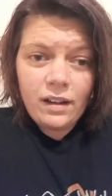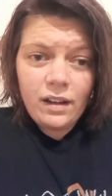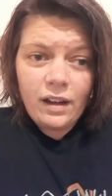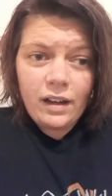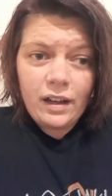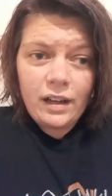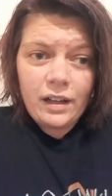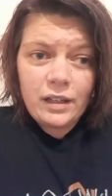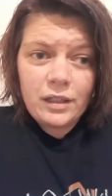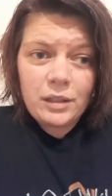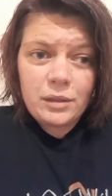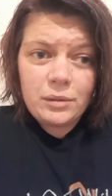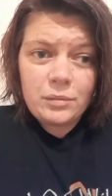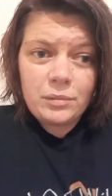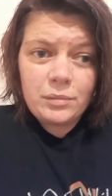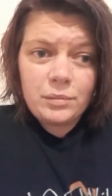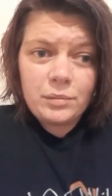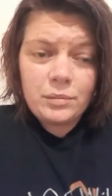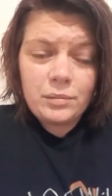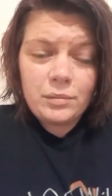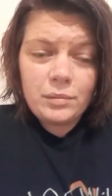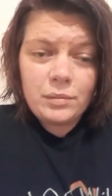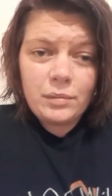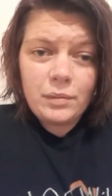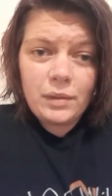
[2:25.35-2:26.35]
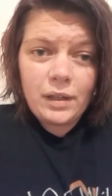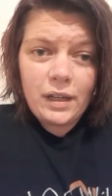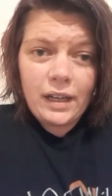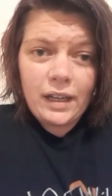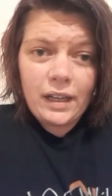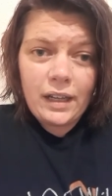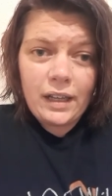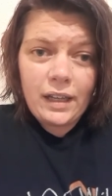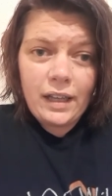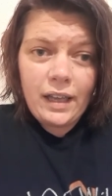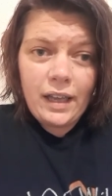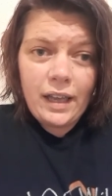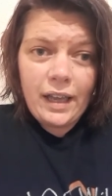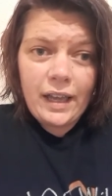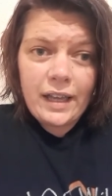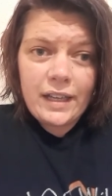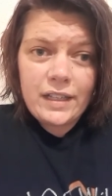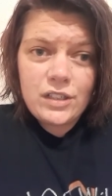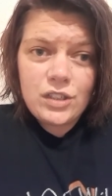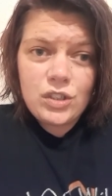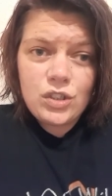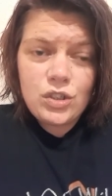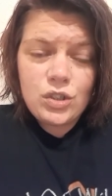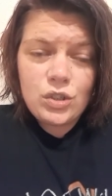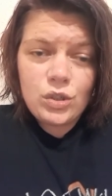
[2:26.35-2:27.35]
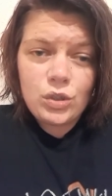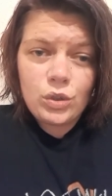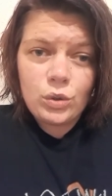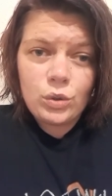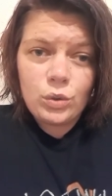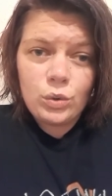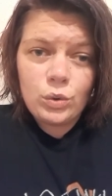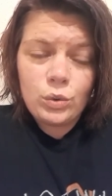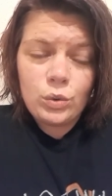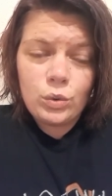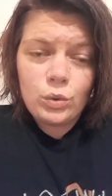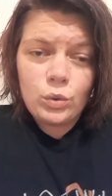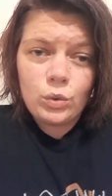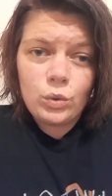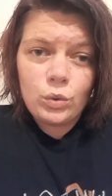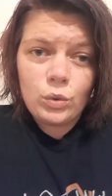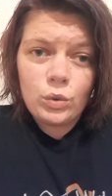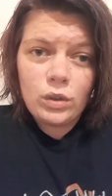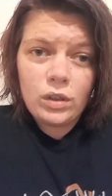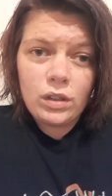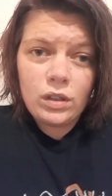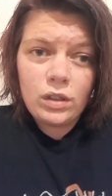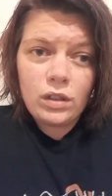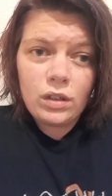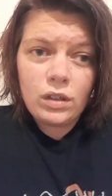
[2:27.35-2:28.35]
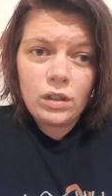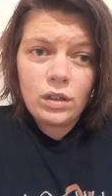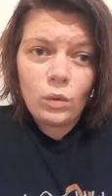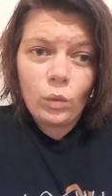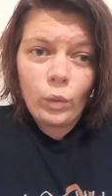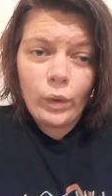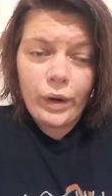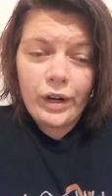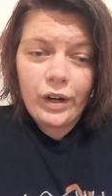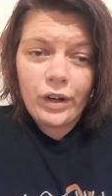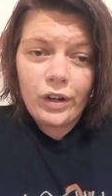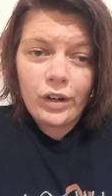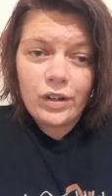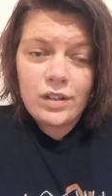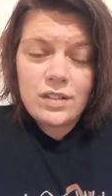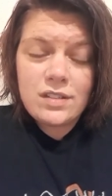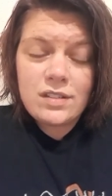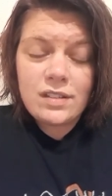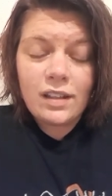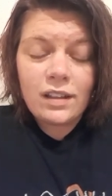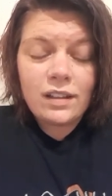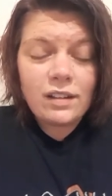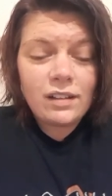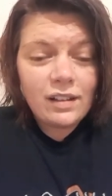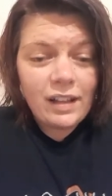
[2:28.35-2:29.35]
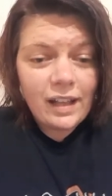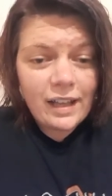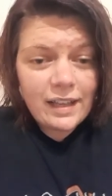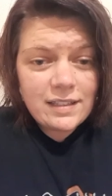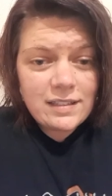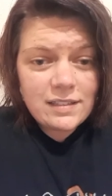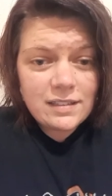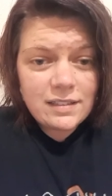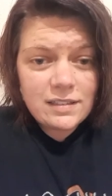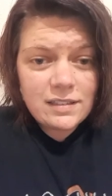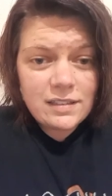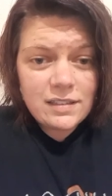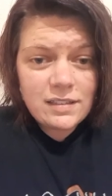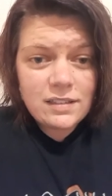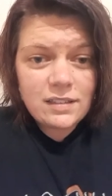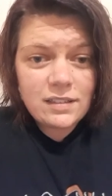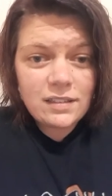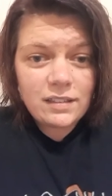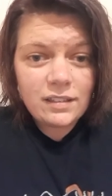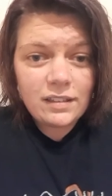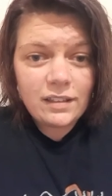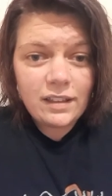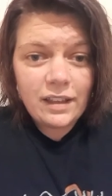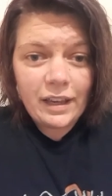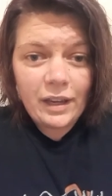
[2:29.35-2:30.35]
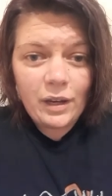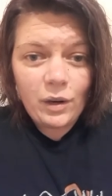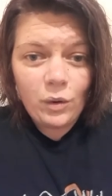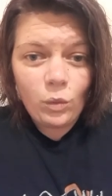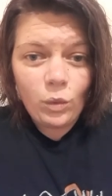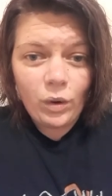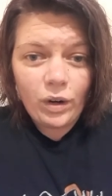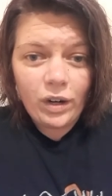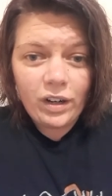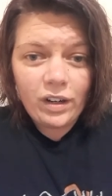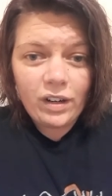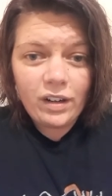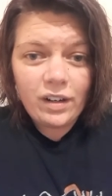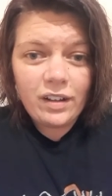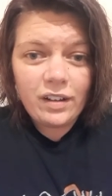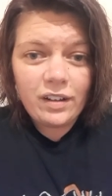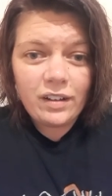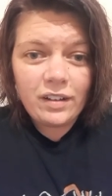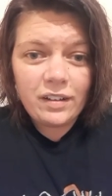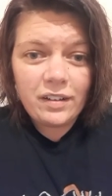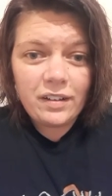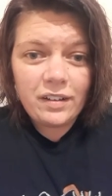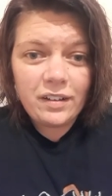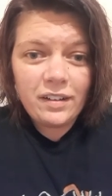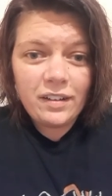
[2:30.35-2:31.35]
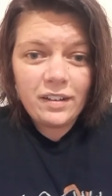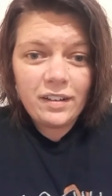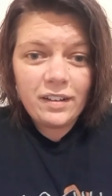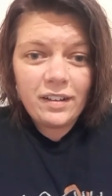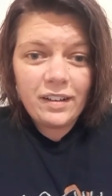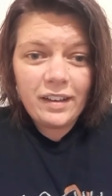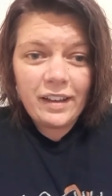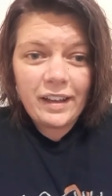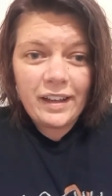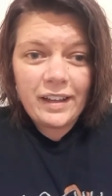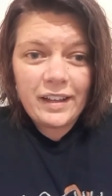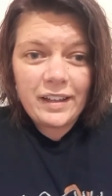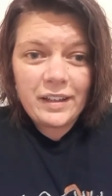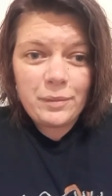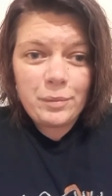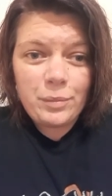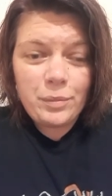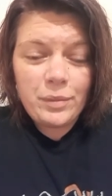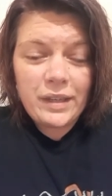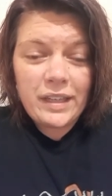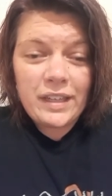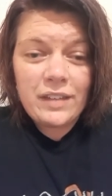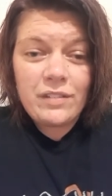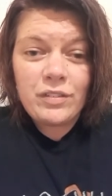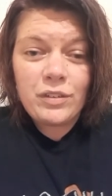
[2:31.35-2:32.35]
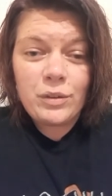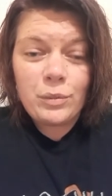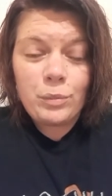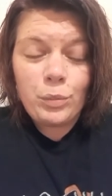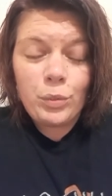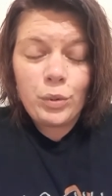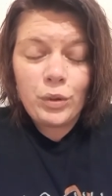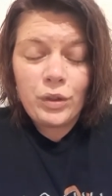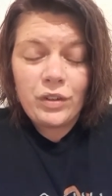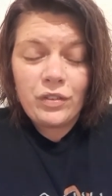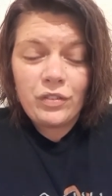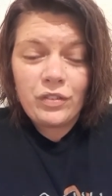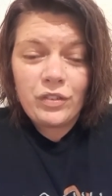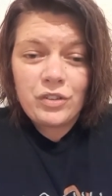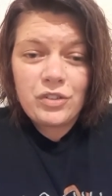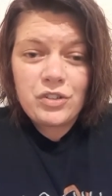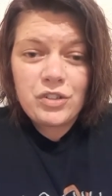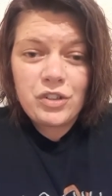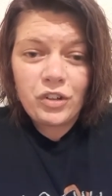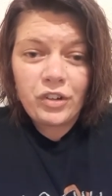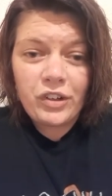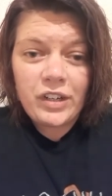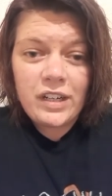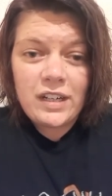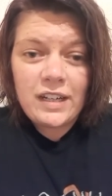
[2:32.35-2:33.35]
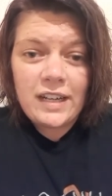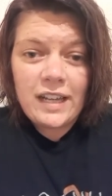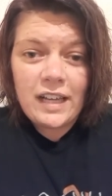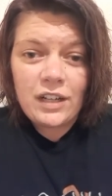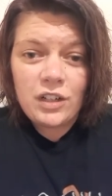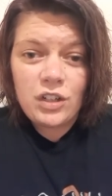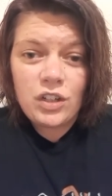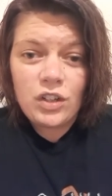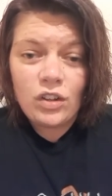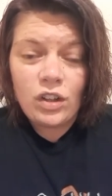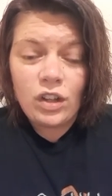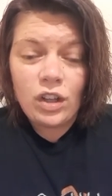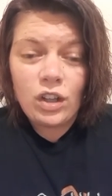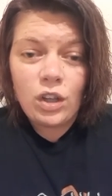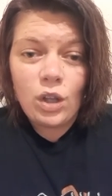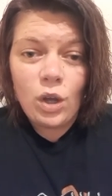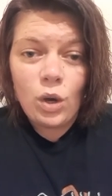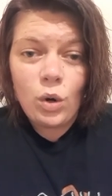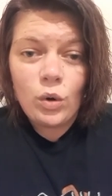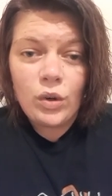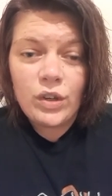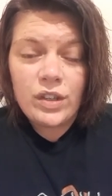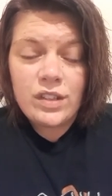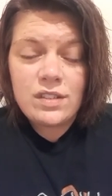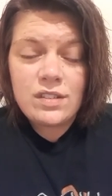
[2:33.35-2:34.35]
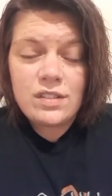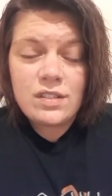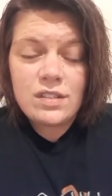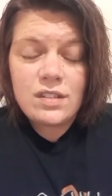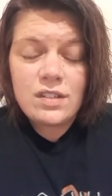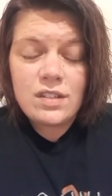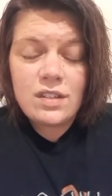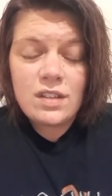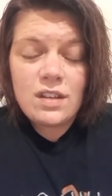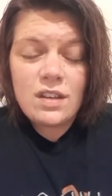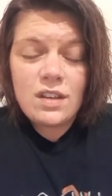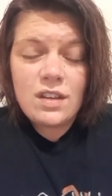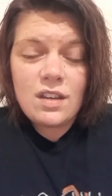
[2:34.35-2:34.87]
I had to wear sunglasses at work. Even putting the screen down to the lowest